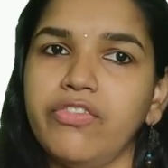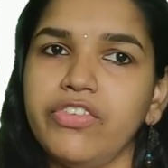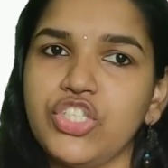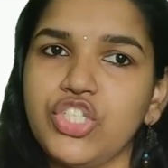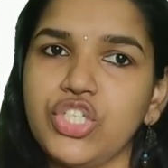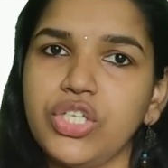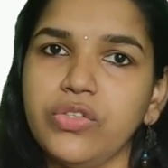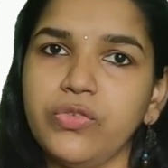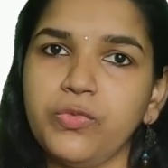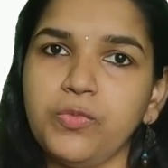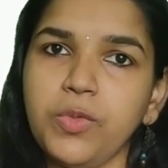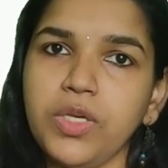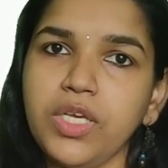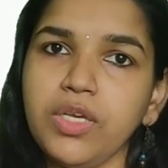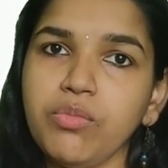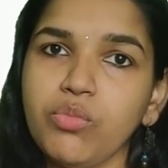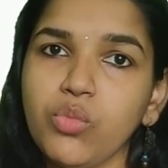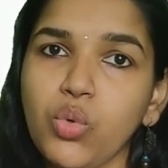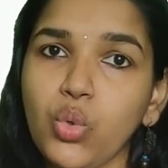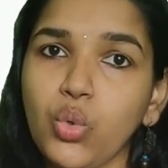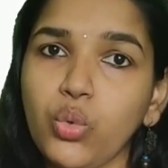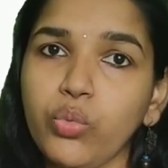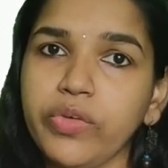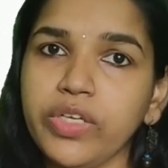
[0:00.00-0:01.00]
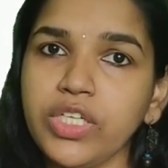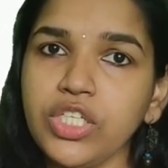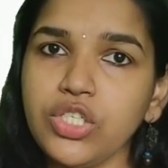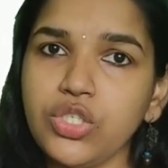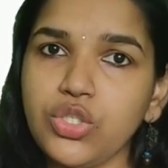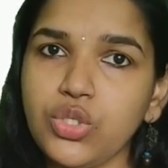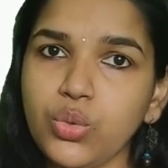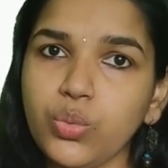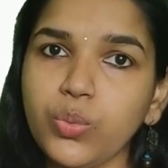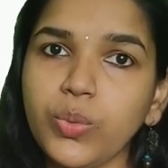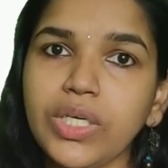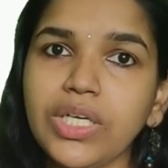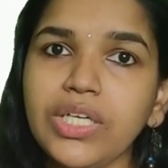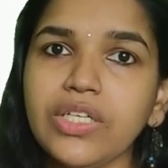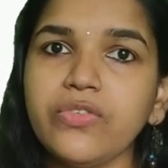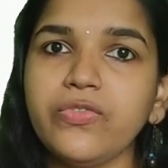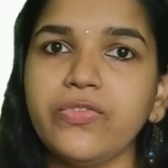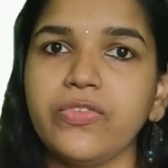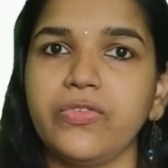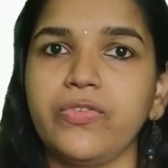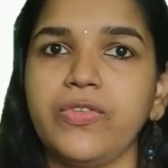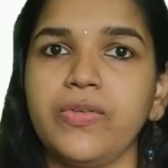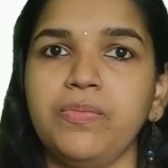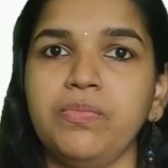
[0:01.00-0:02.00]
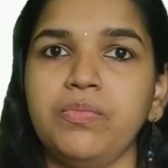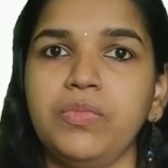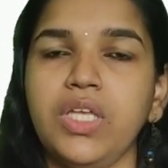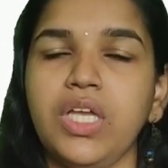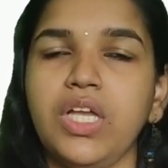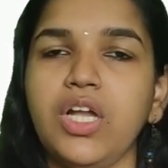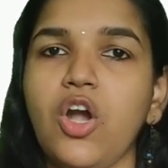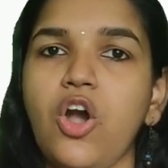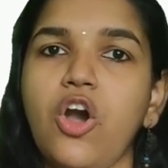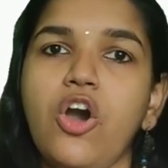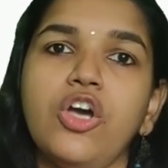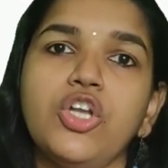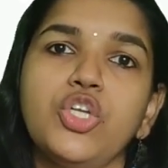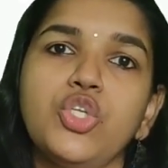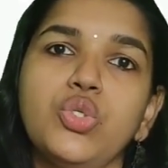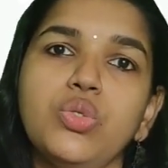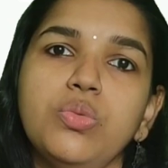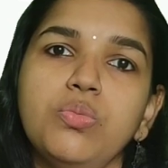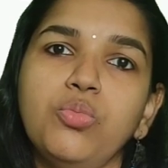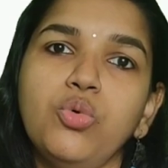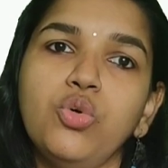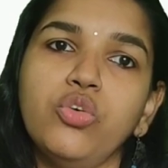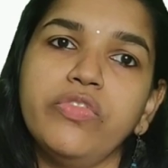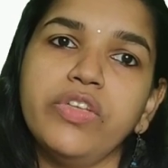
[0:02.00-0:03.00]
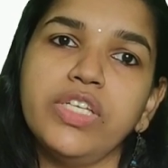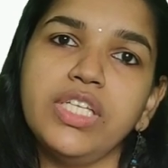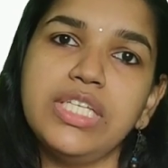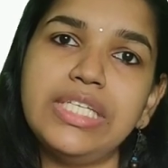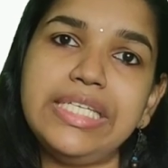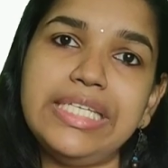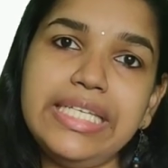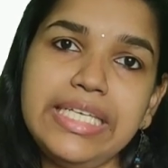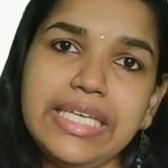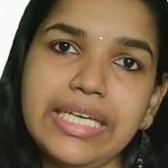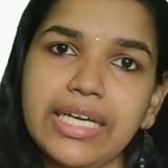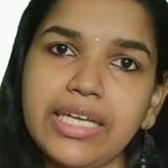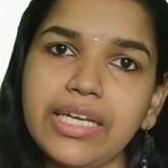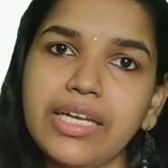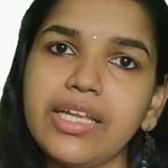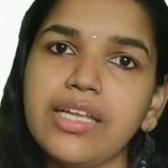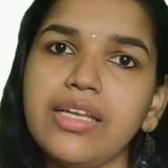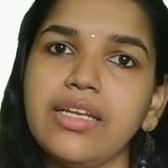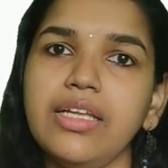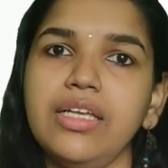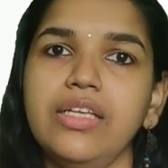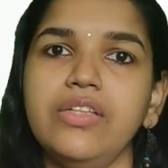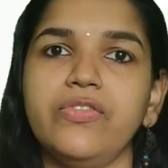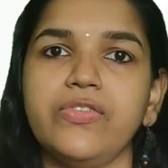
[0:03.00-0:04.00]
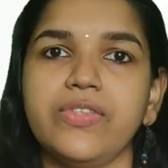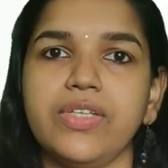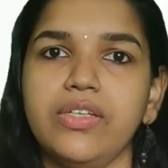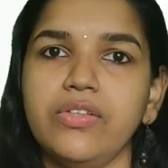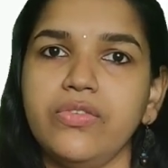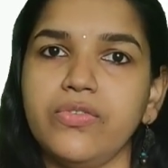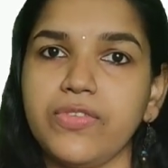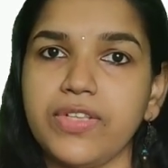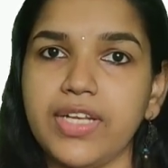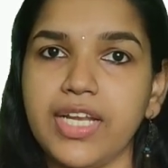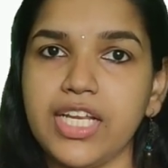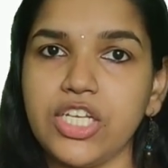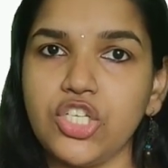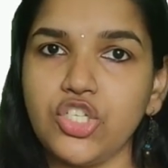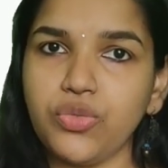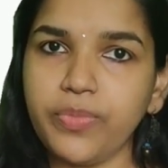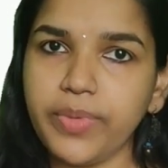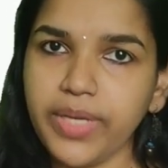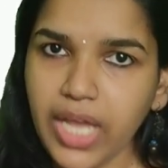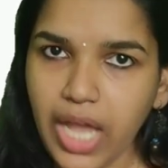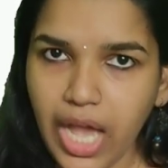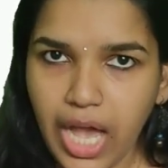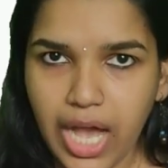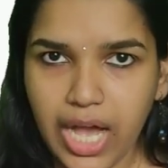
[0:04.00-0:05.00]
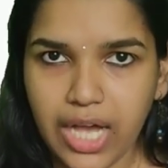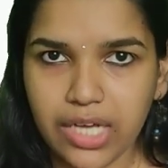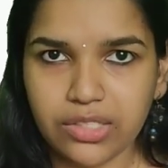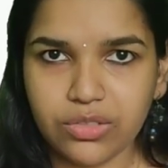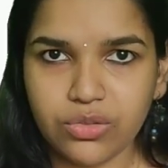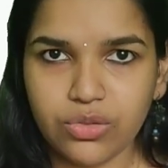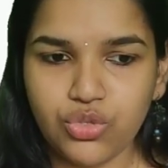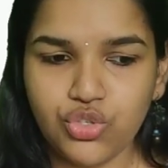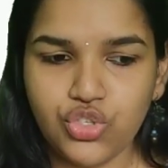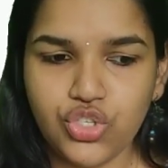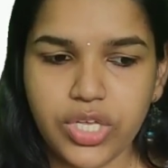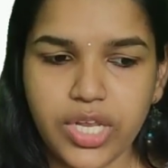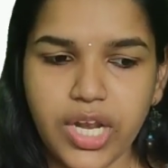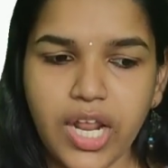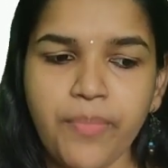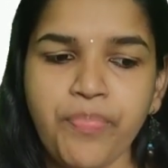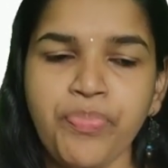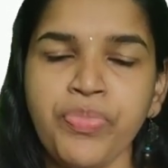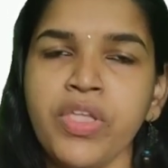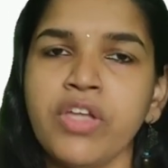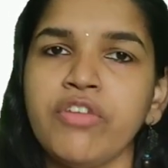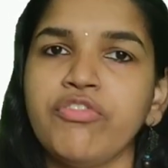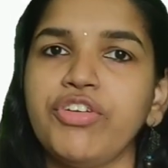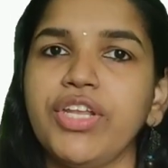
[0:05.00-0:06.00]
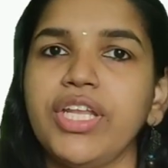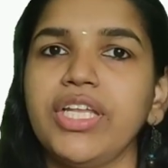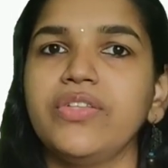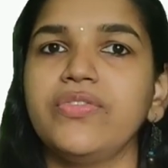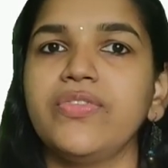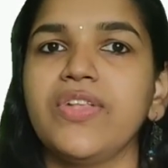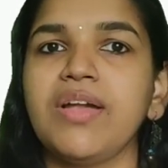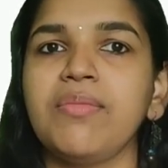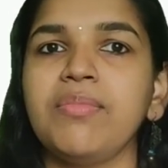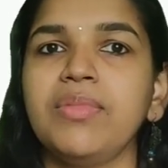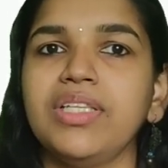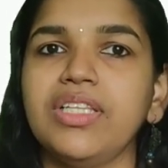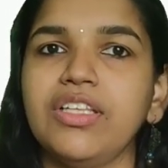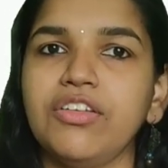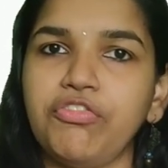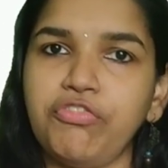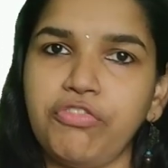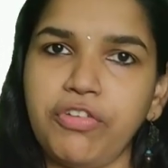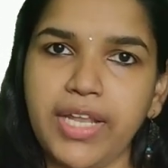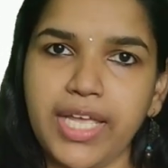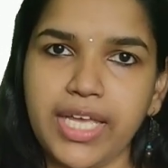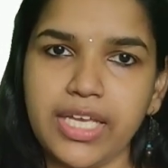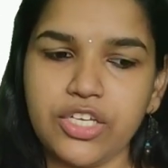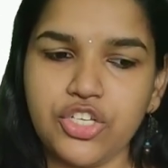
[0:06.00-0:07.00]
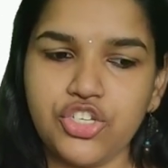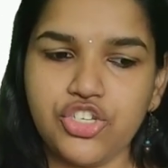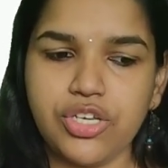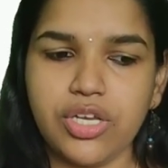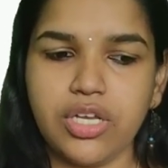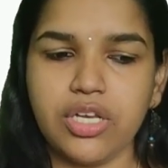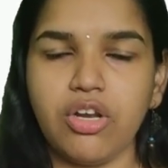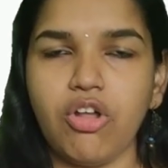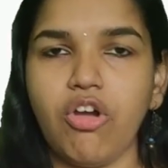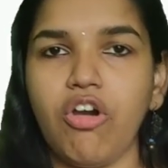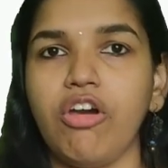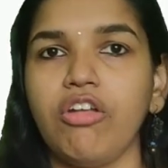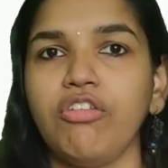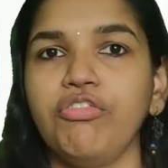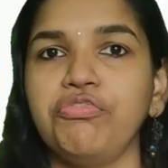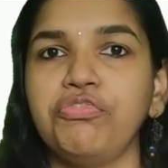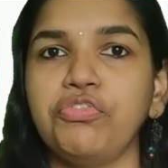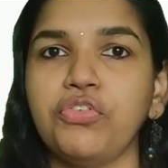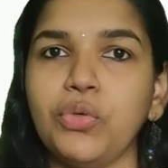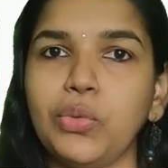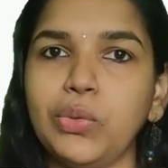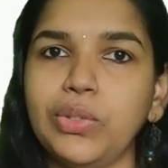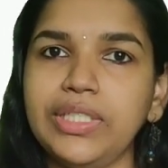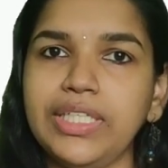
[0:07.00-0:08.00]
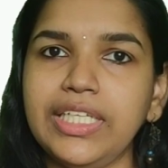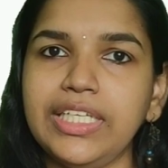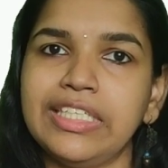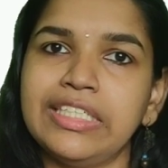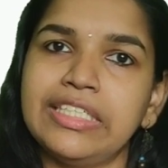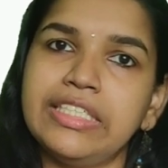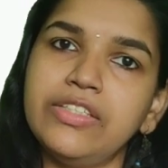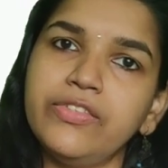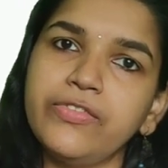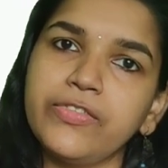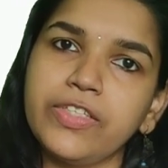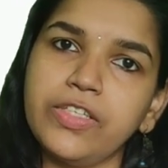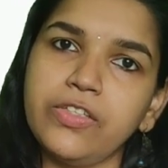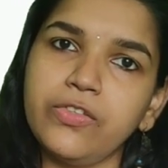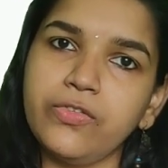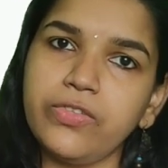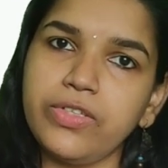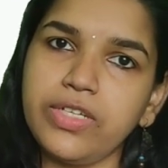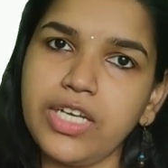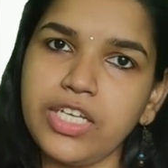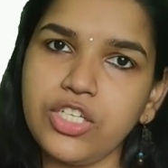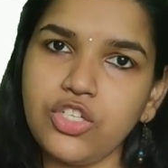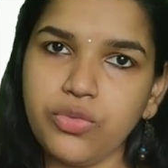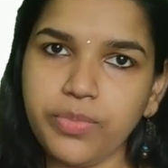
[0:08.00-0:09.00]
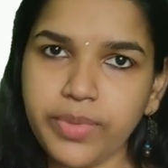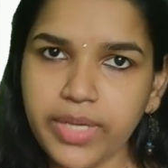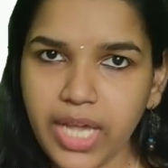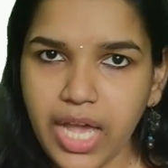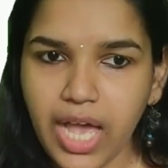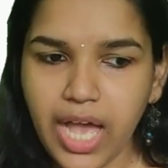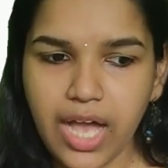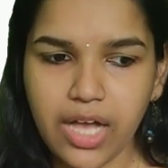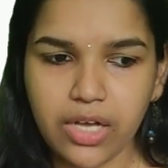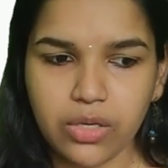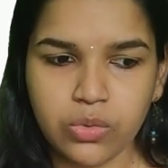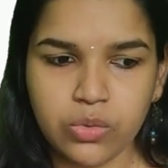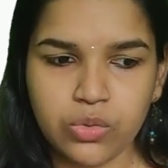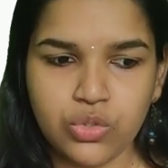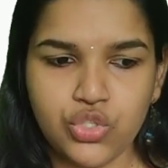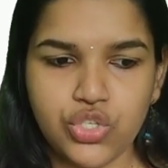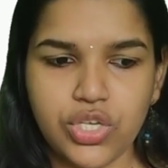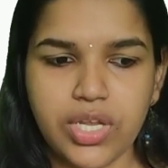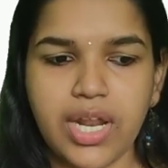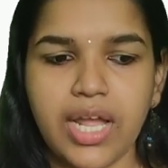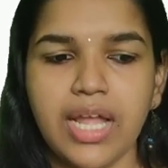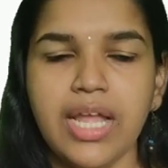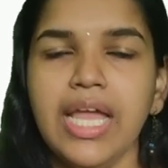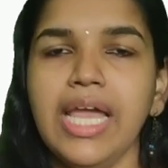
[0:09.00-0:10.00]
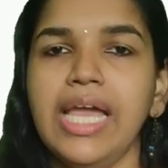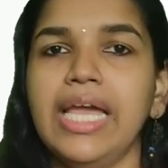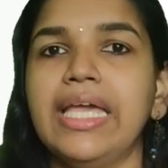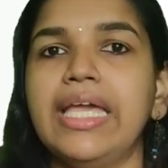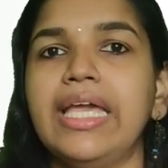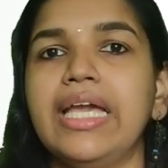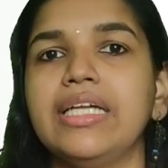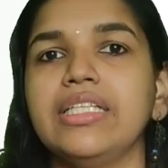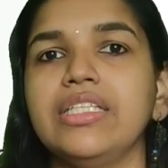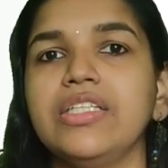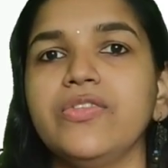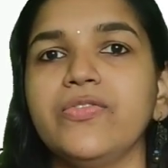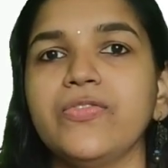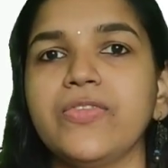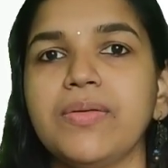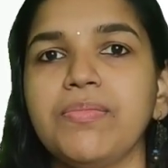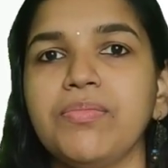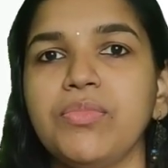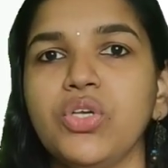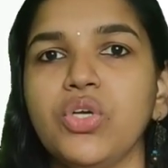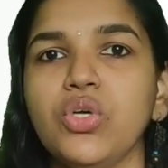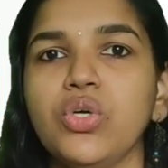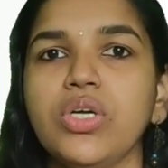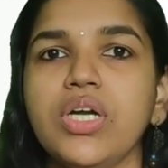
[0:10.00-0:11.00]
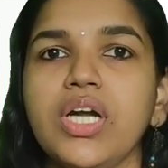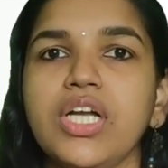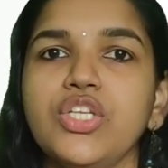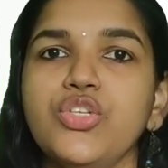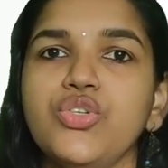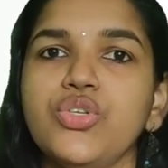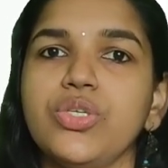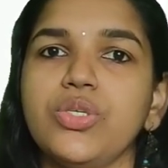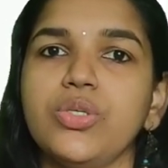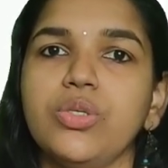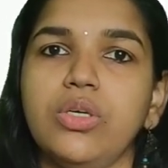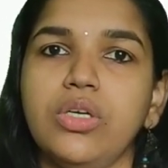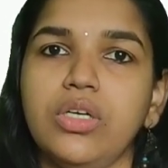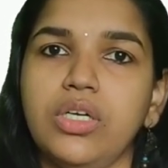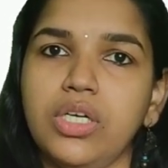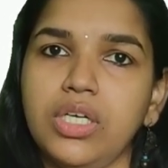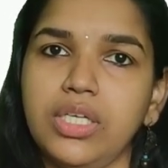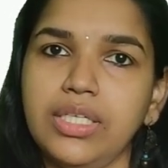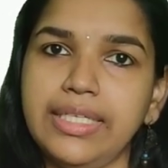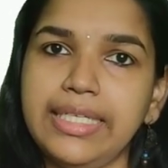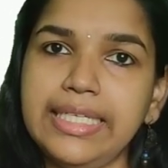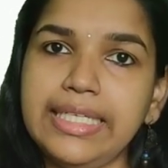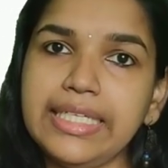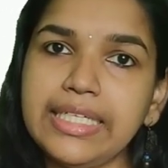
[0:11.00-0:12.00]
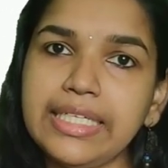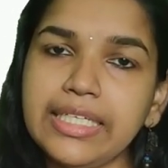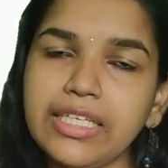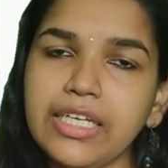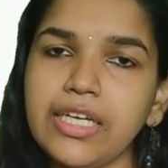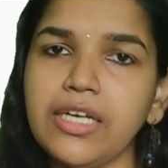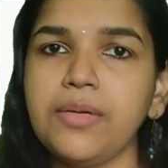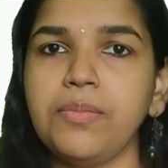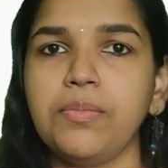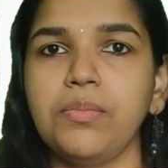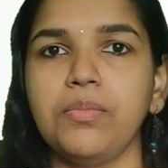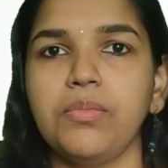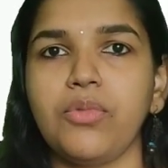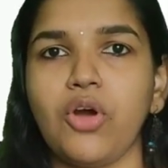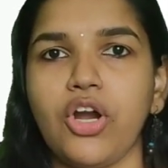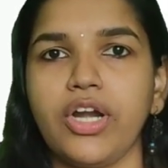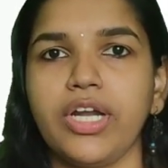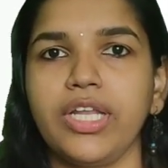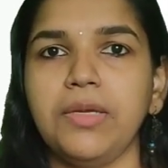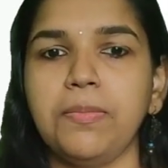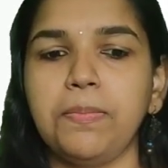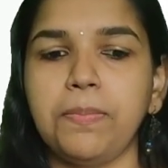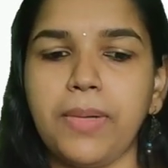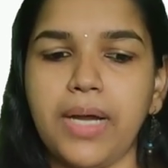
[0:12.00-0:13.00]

which is being moving towards something or moving nearer is considered to be Akunjana. For example, the flexion or folding is considered to be Akunjana. Here the Samyoga to nearer body